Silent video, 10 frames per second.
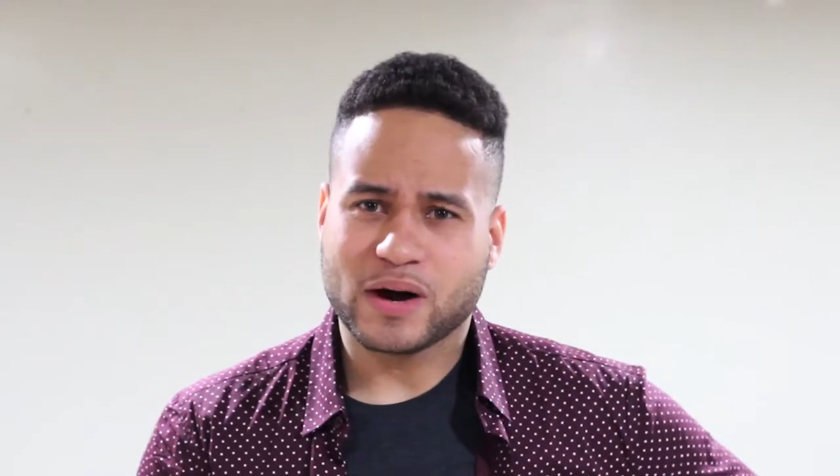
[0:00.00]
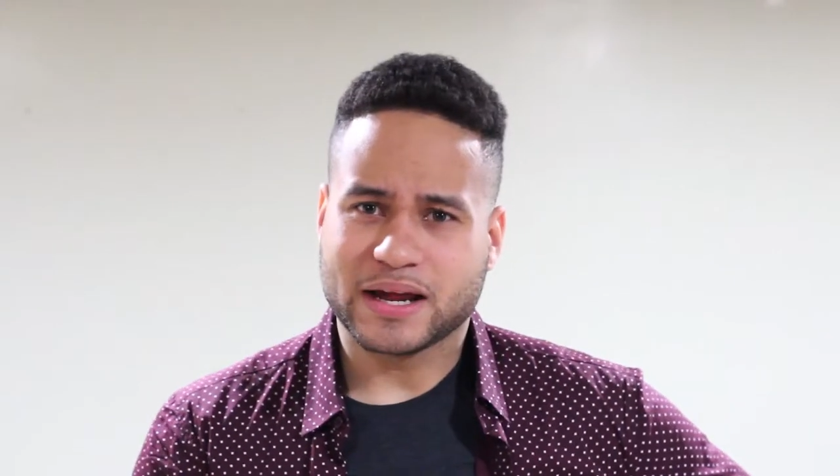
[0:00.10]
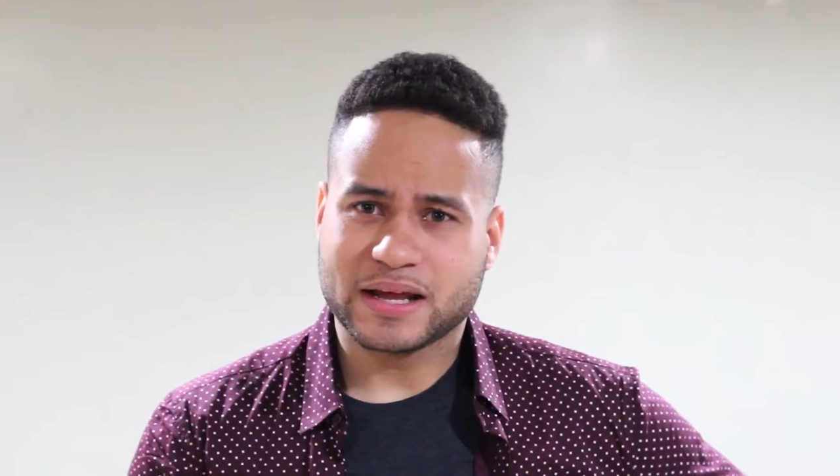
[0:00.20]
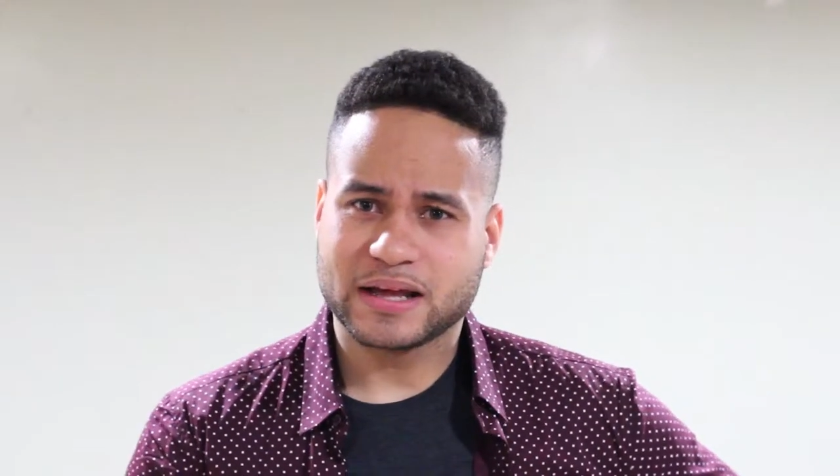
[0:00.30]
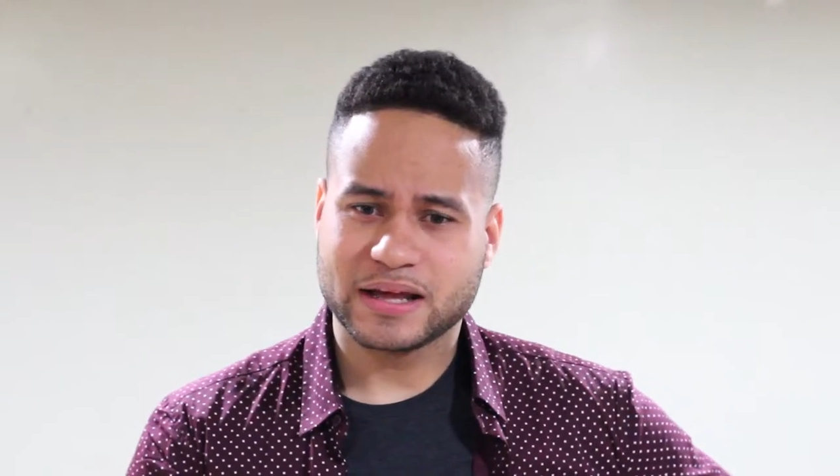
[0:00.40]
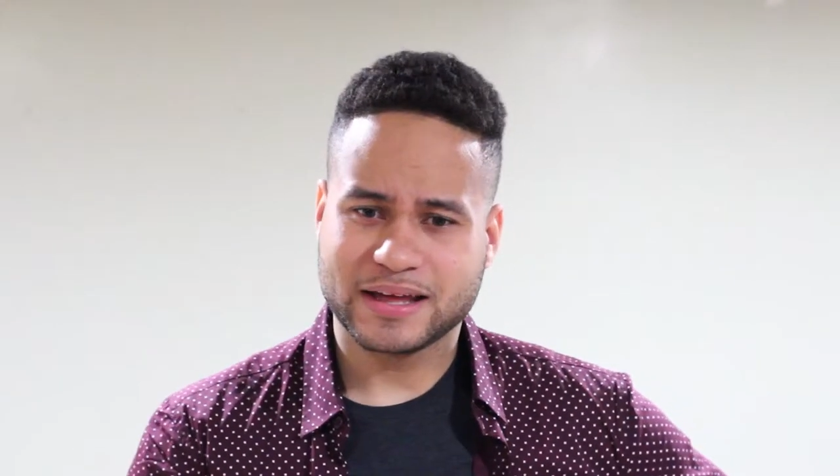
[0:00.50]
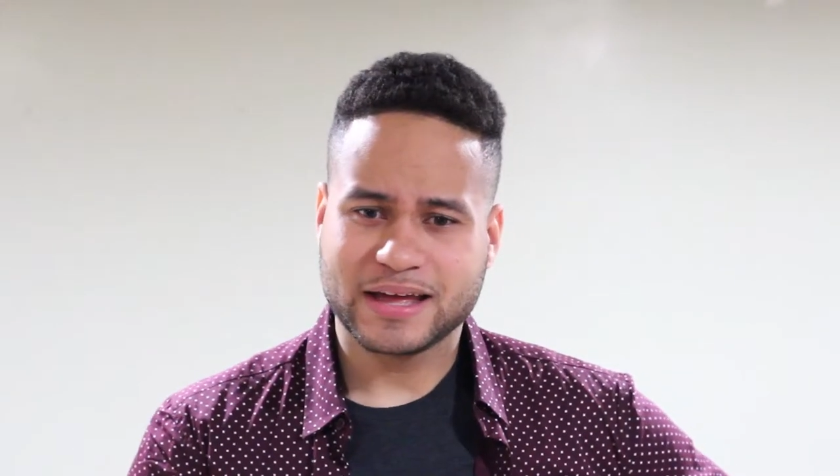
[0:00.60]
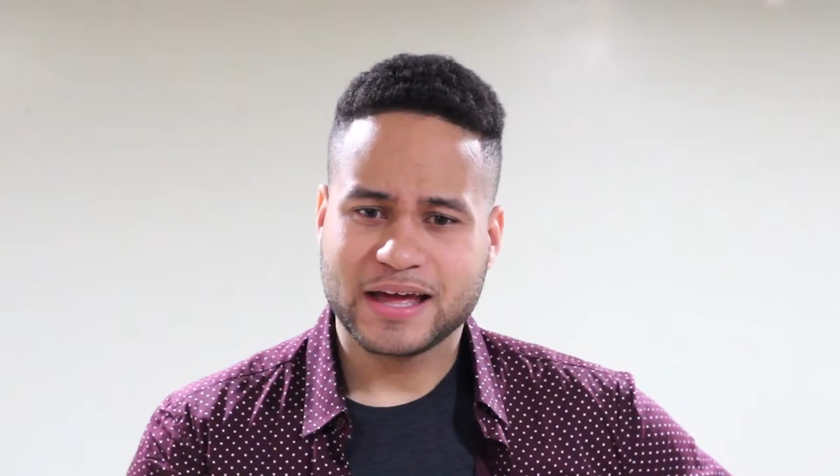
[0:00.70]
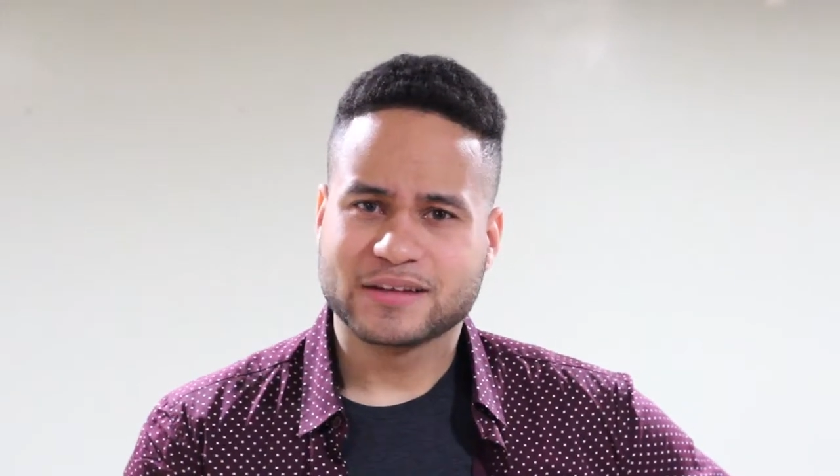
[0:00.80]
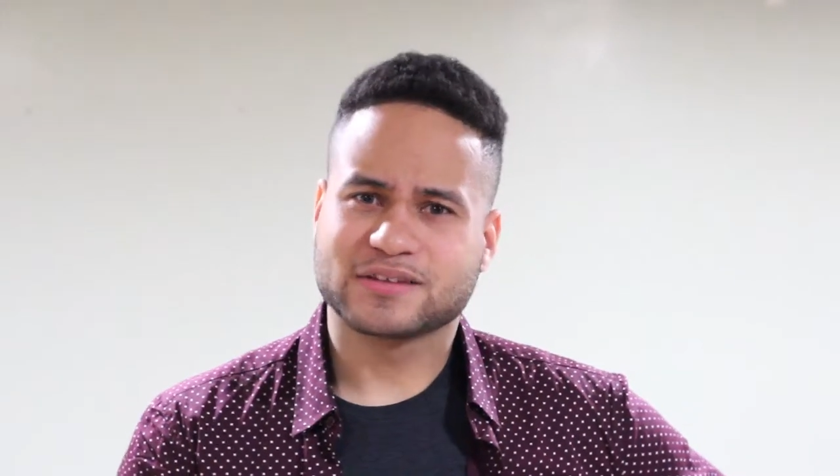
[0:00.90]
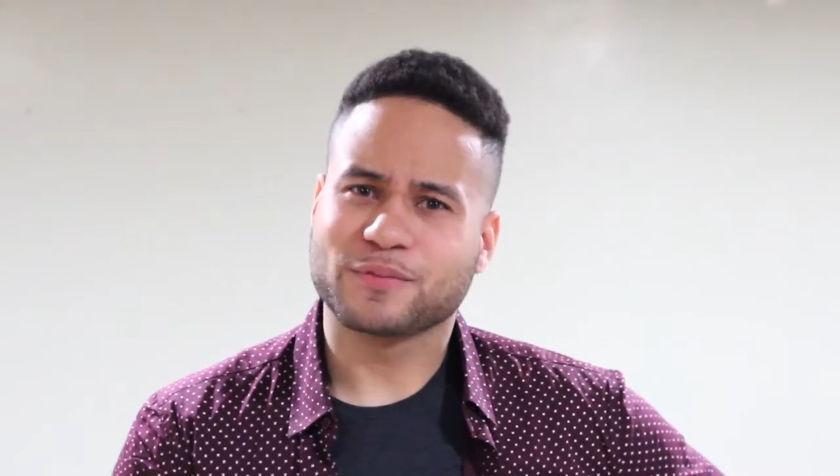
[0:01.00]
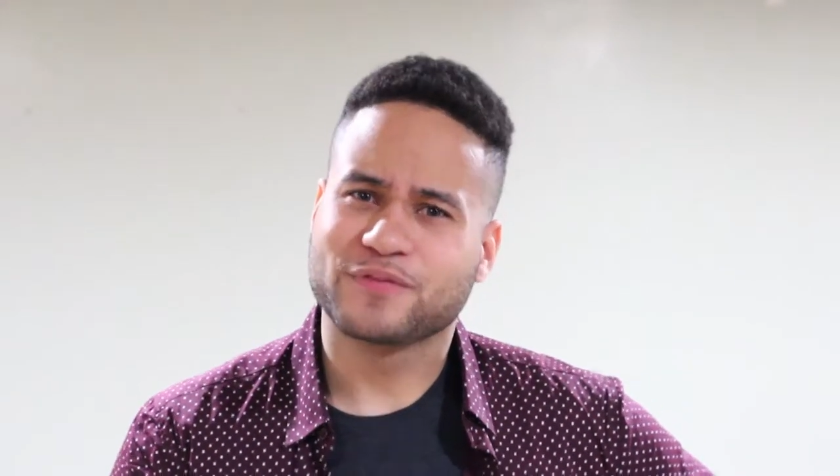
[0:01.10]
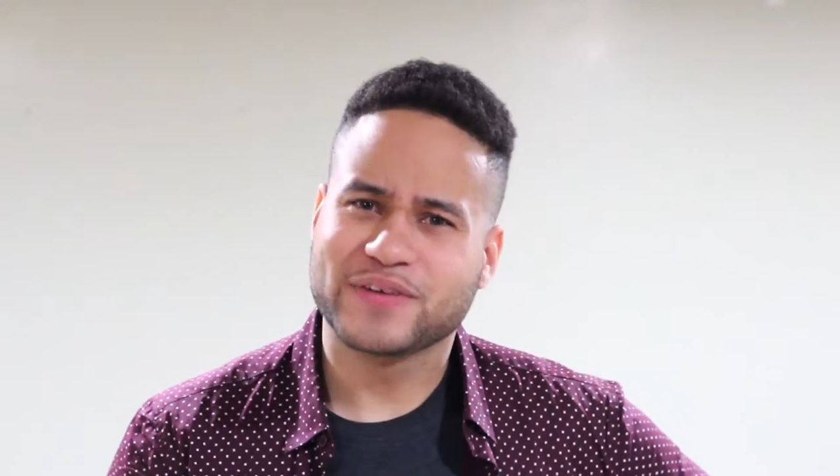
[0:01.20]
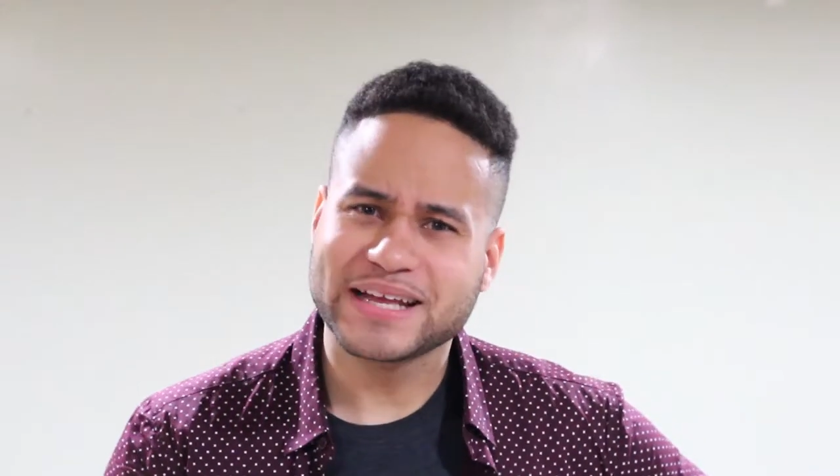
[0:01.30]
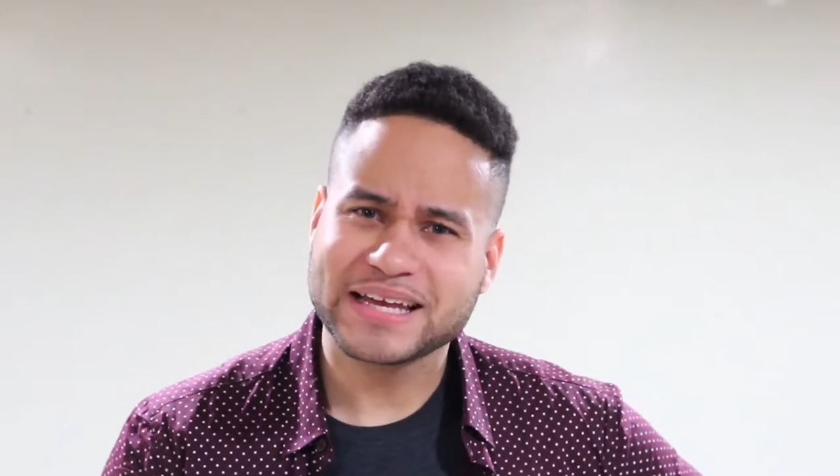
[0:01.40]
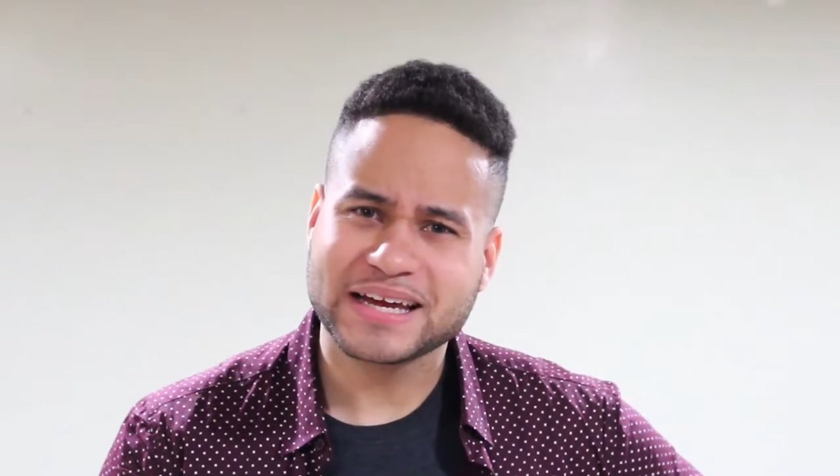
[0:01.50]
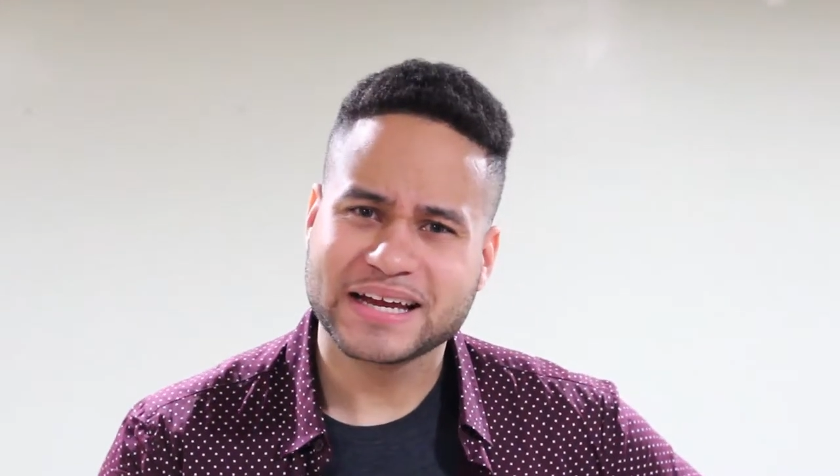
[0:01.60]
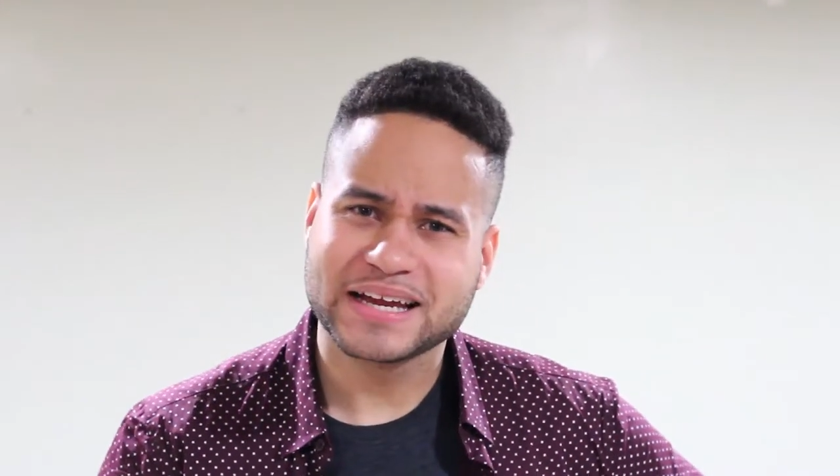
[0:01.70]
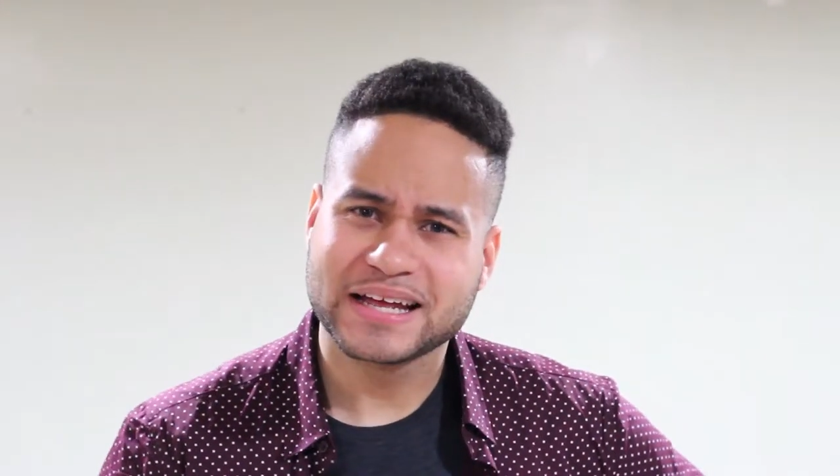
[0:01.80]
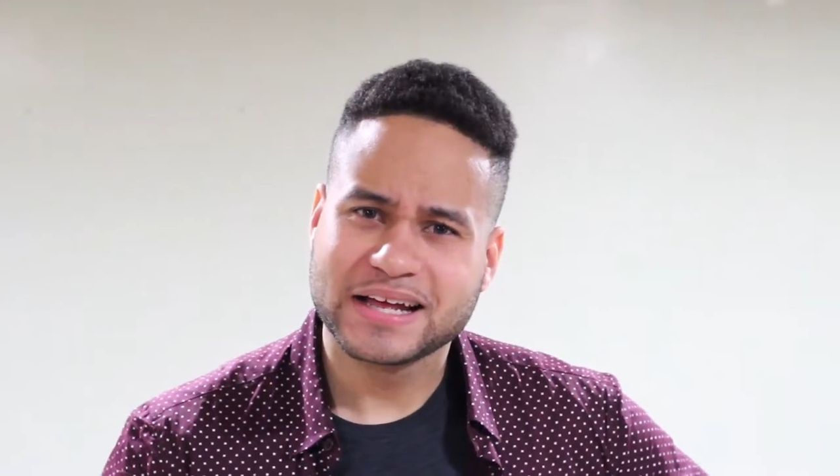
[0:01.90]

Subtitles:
what? Some feeling?